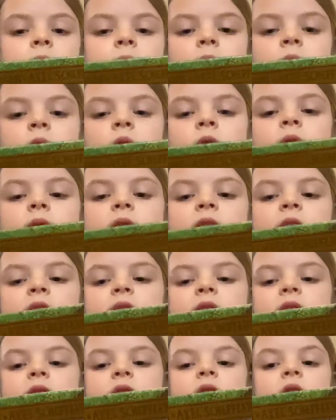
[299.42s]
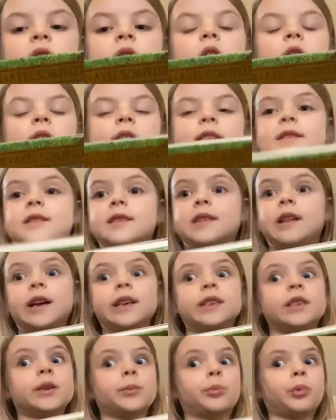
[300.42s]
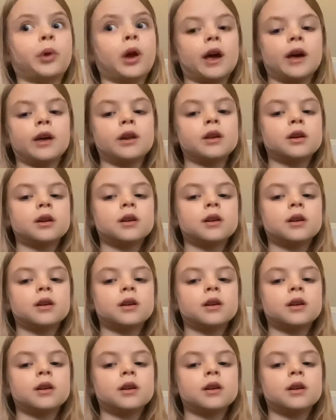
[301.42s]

You'll taste good on a slice of bread.